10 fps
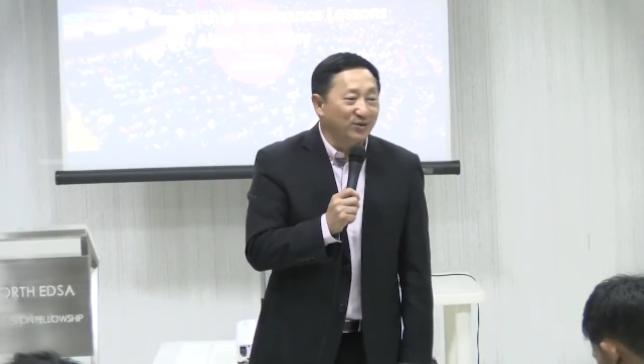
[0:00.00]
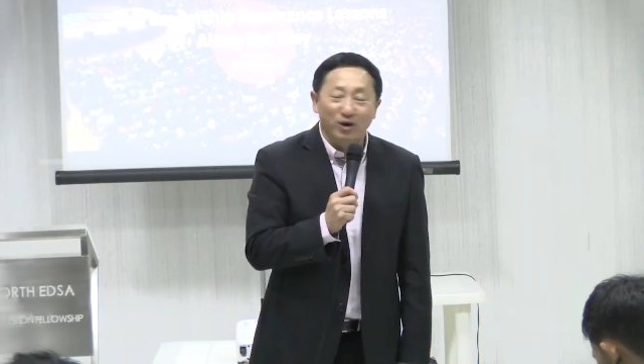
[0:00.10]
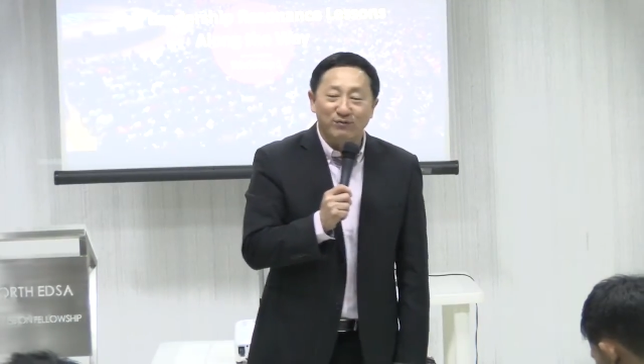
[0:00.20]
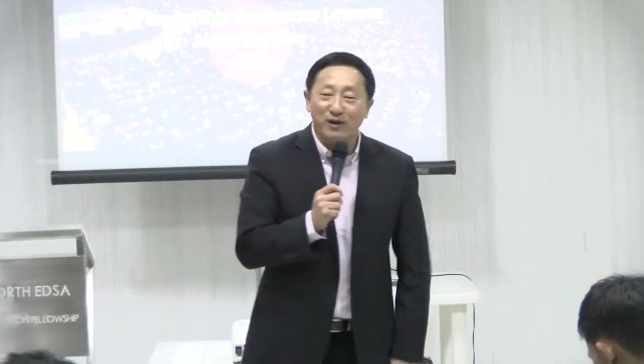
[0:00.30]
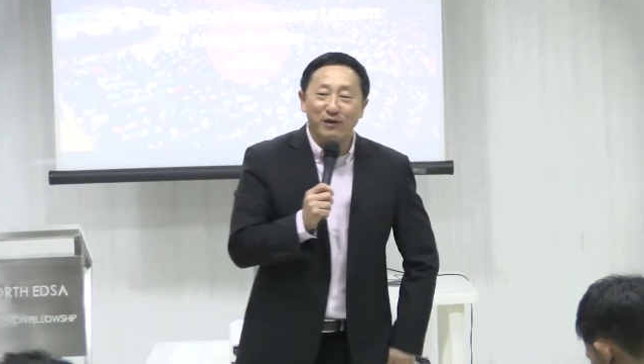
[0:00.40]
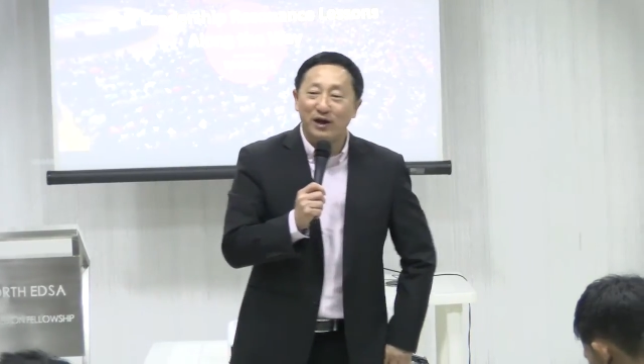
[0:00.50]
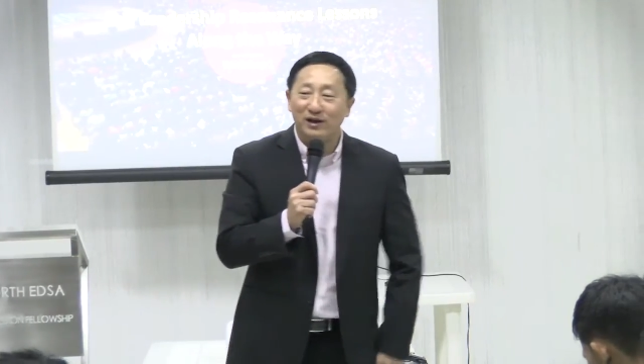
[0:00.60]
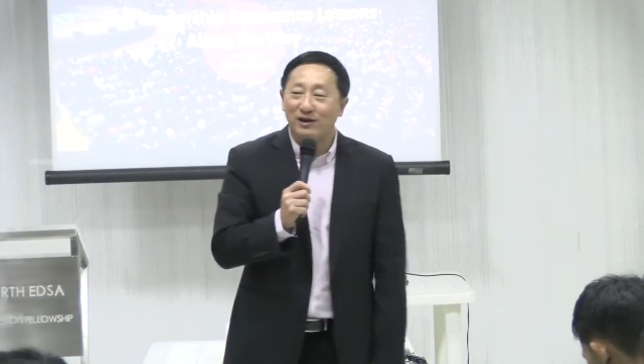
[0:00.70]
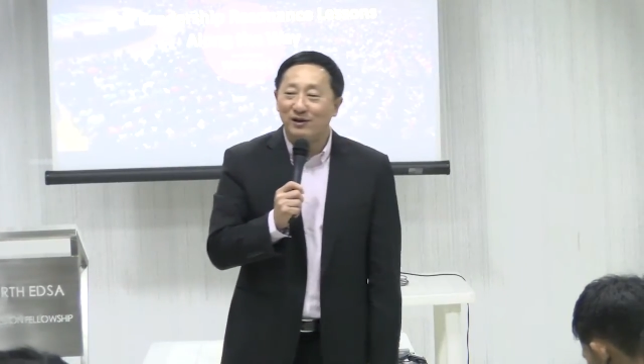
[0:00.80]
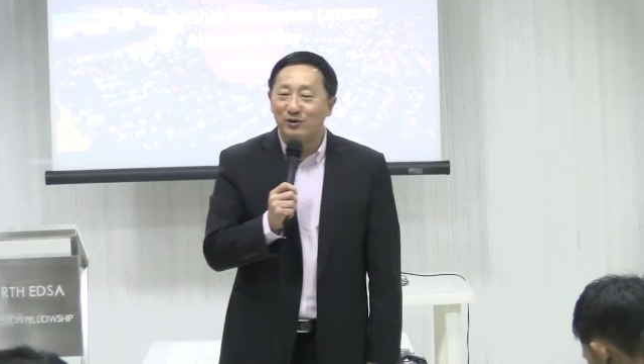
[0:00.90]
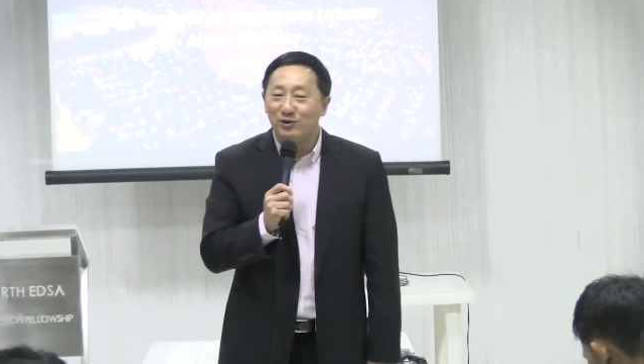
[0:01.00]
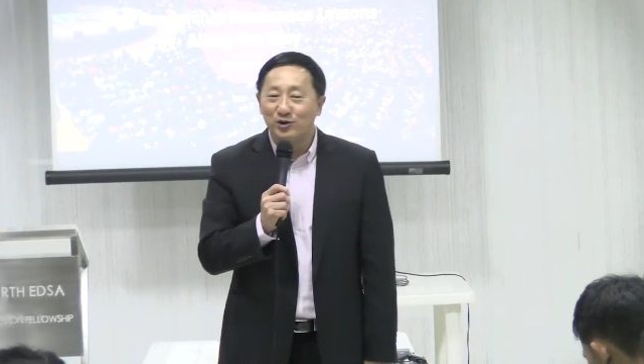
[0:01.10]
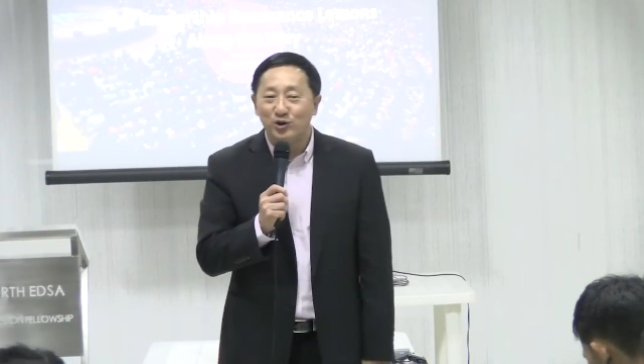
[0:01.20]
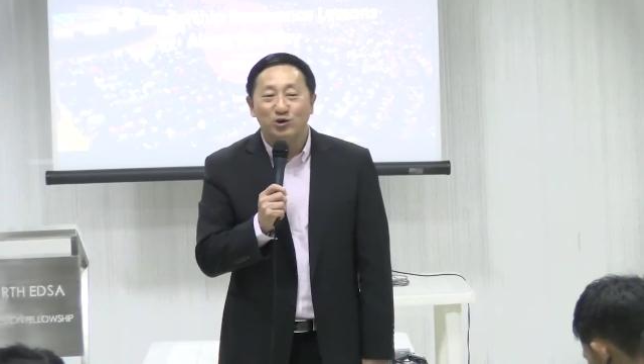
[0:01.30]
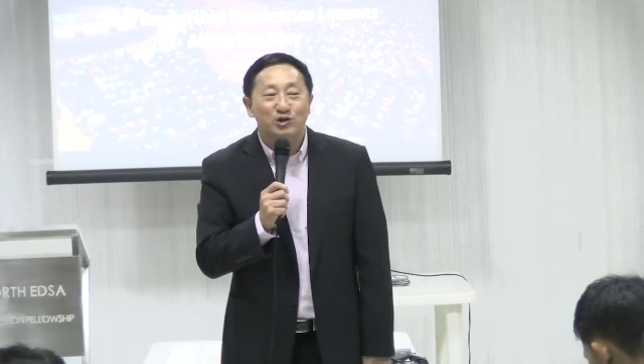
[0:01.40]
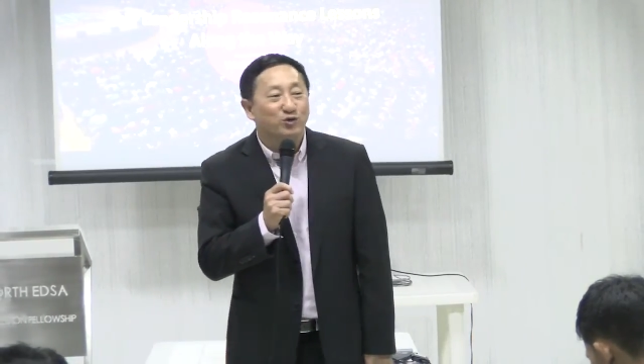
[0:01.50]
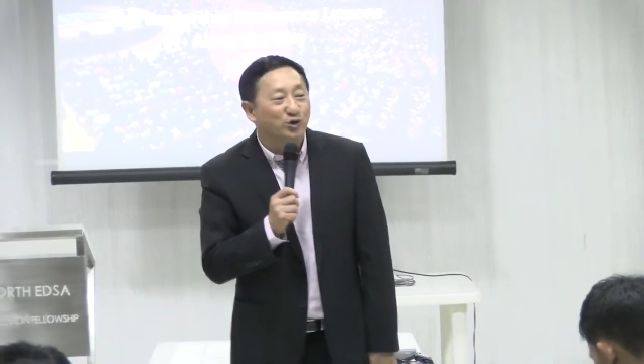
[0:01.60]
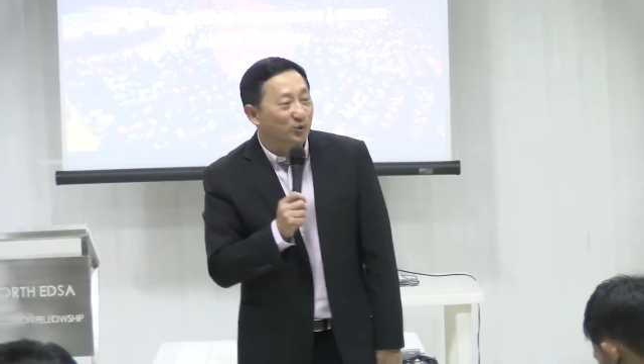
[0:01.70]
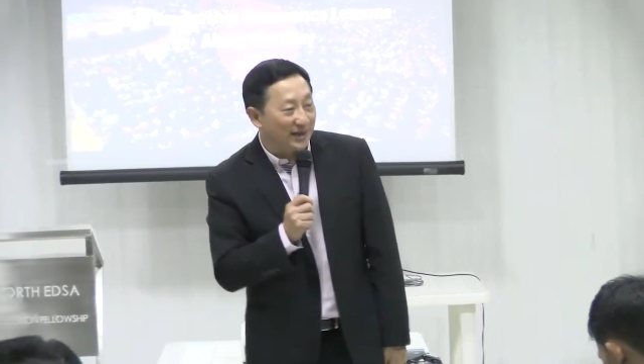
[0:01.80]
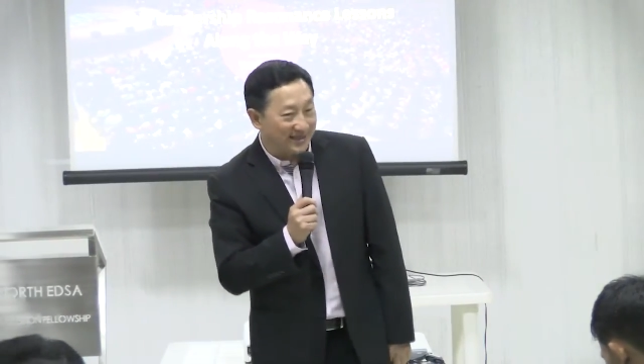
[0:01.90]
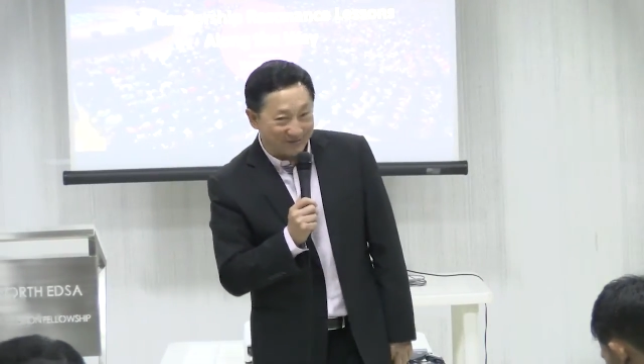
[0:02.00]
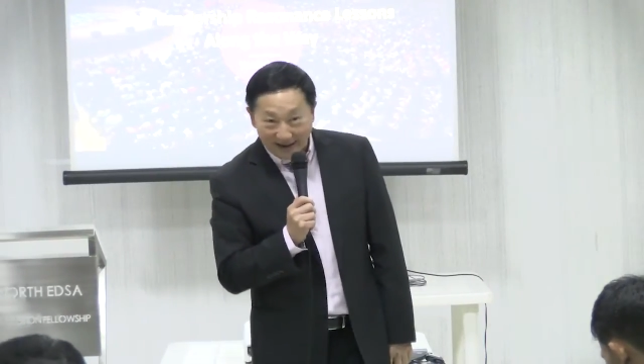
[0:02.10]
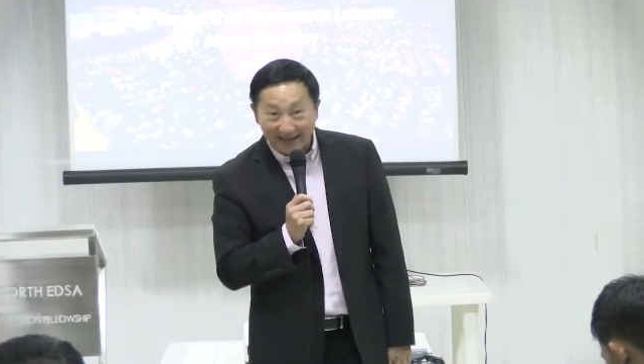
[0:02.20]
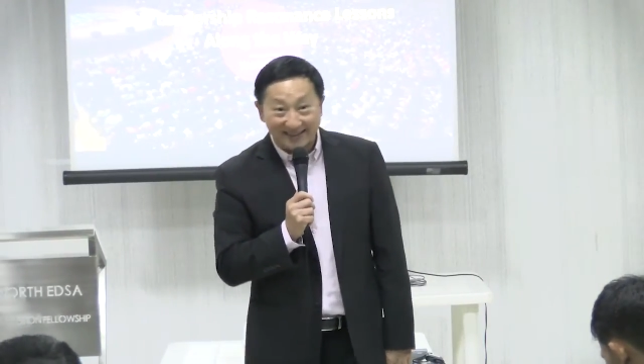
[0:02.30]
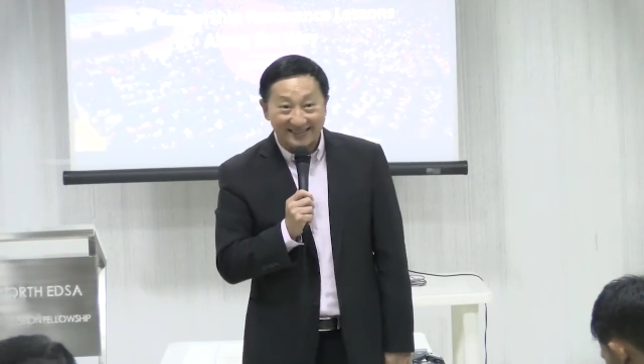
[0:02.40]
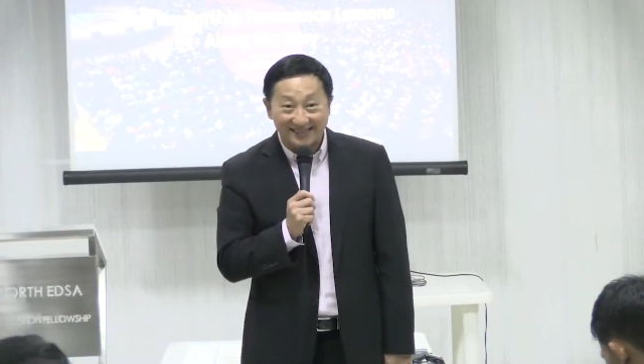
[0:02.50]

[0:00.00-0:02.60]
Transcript: not very useful to us, right?